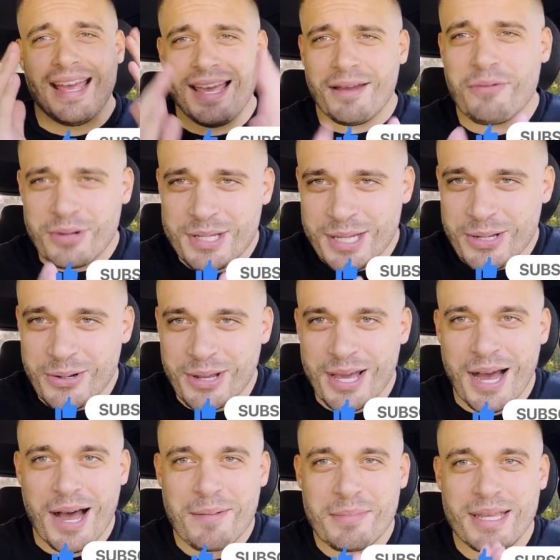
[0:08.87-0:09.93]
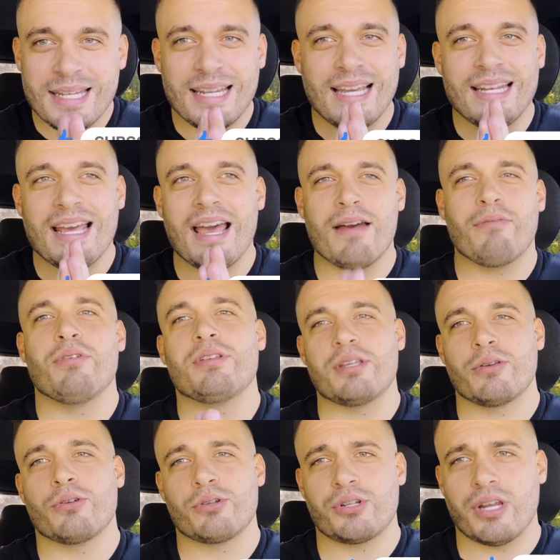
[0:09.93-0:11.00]
every single comment, and every
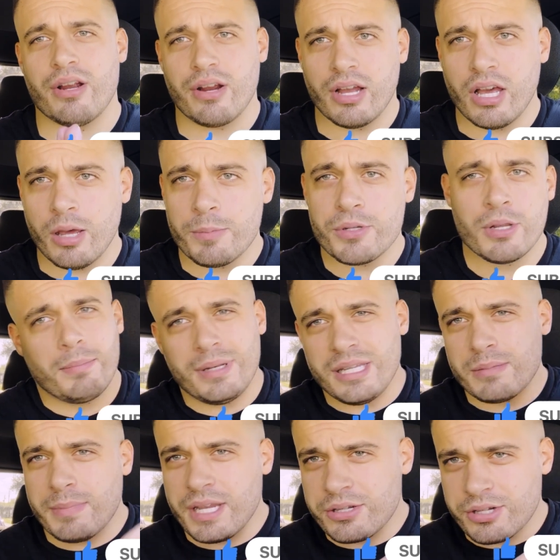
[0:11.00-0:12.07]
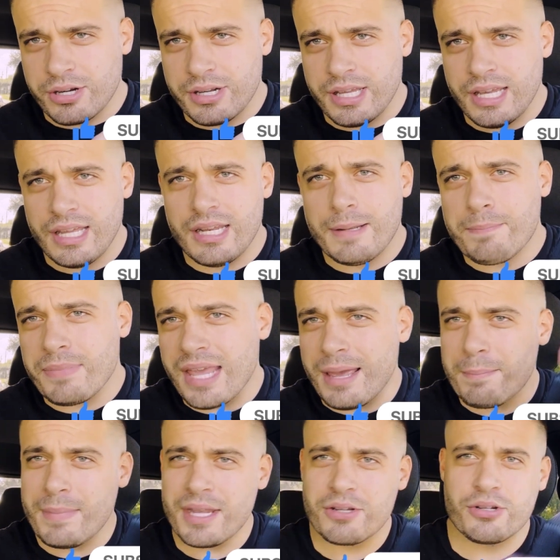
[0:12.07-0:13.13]
single share helps. Please make sure to hit it
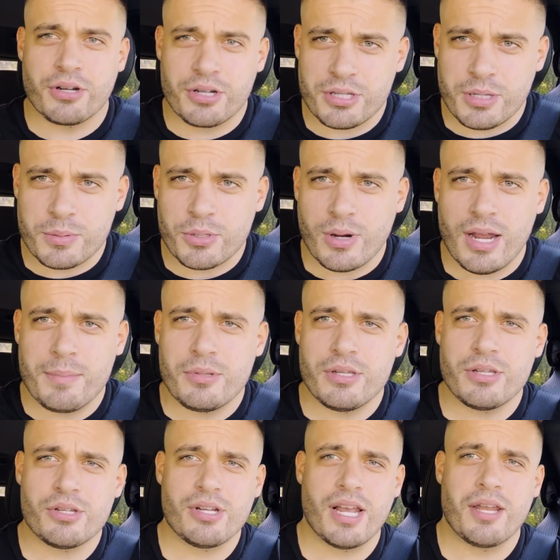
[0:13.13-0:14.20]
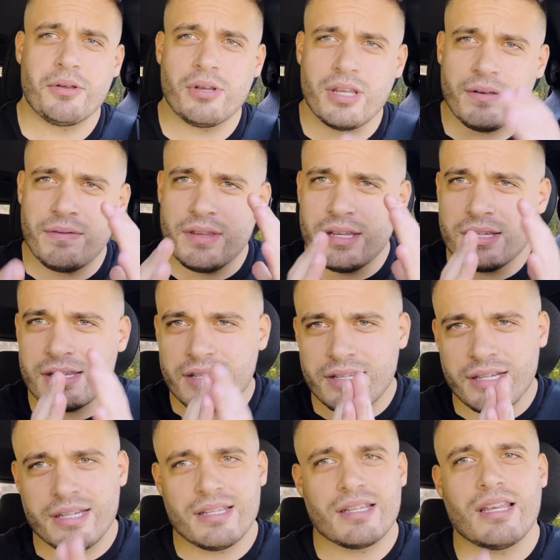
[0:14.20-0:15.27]
and make sure to subscribe to this channel if this
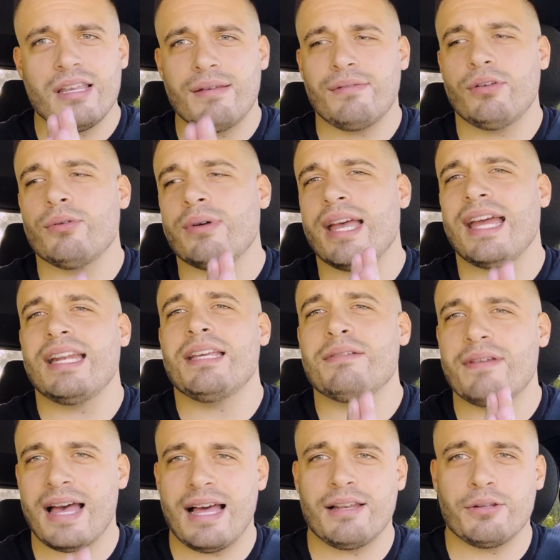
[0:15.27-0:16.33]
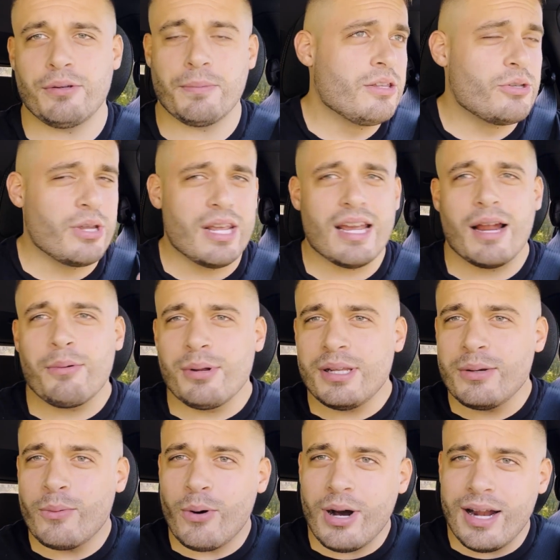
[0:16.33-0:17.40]
does give you any value. Today, I really
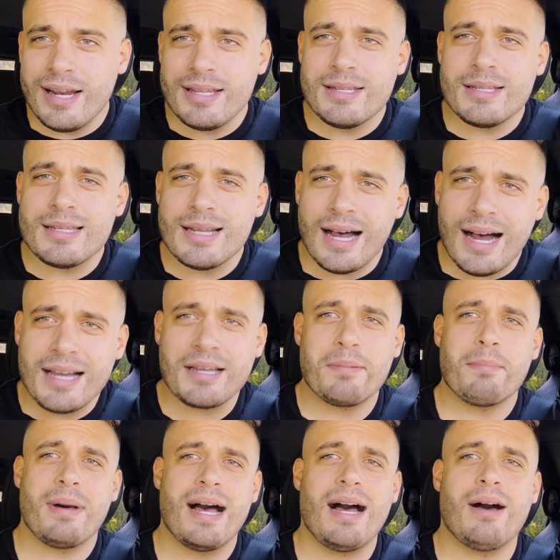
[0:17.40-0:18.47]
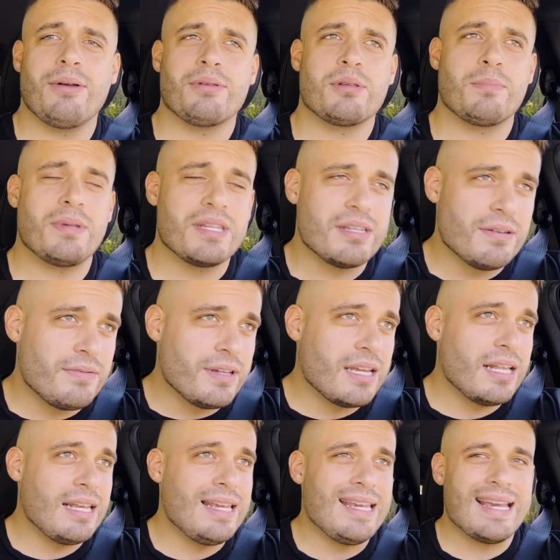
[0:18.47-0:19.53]
wanted to talk about
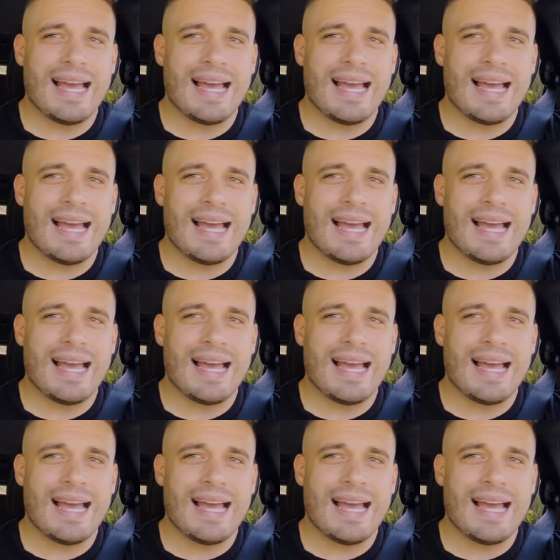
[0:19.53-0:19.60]
specifically